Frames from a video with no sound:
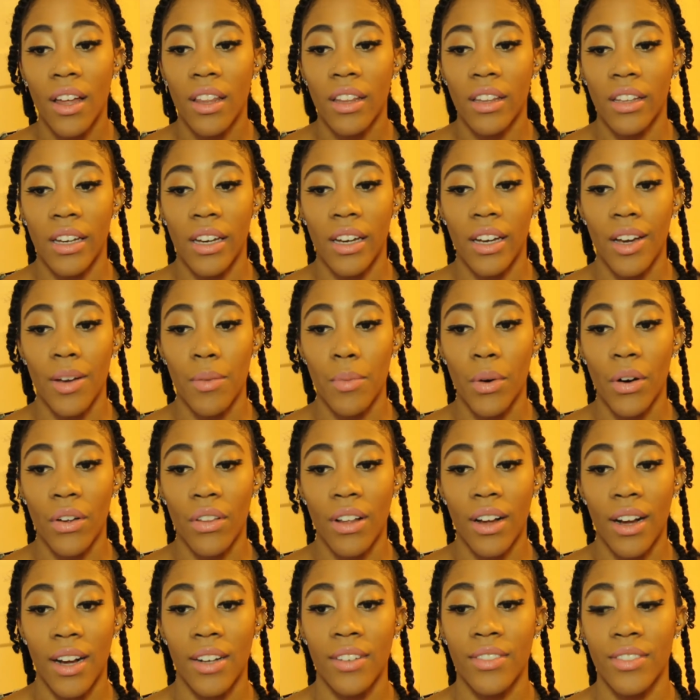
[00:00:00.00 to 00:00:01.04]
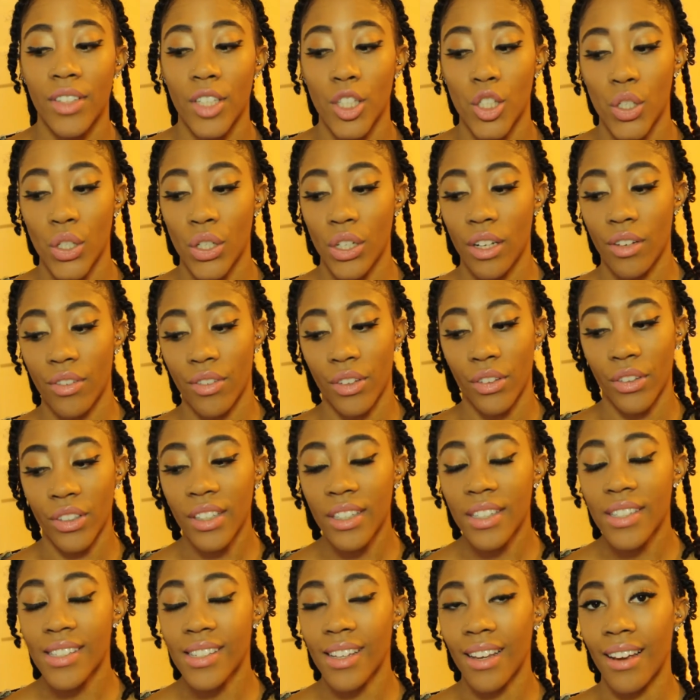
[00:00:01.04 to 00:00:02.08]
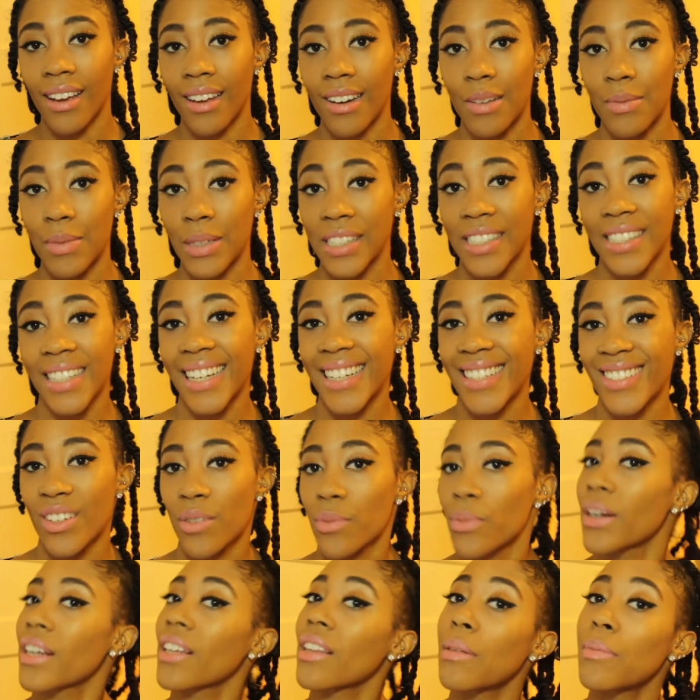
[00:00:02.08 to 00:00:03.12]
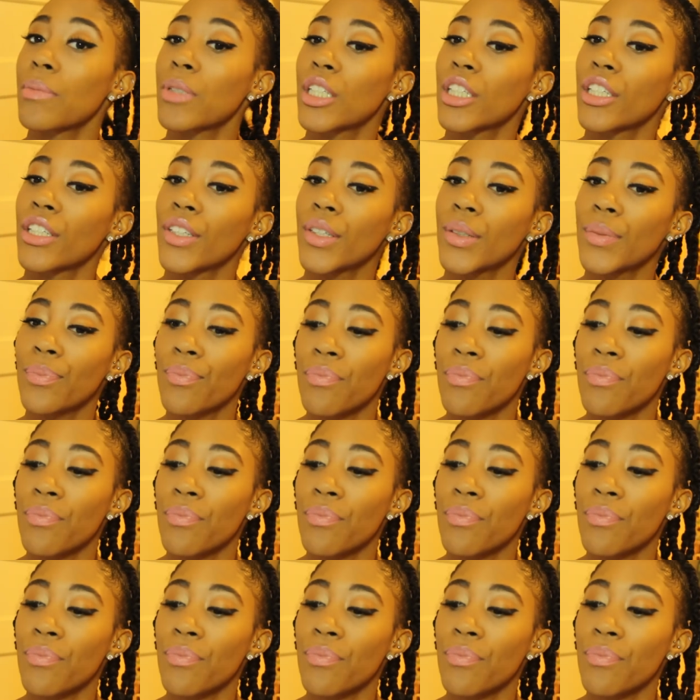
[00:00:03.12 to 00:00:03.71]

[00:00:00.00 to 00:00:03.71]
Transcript: They both have two different looks and I'm excited to bring them to you.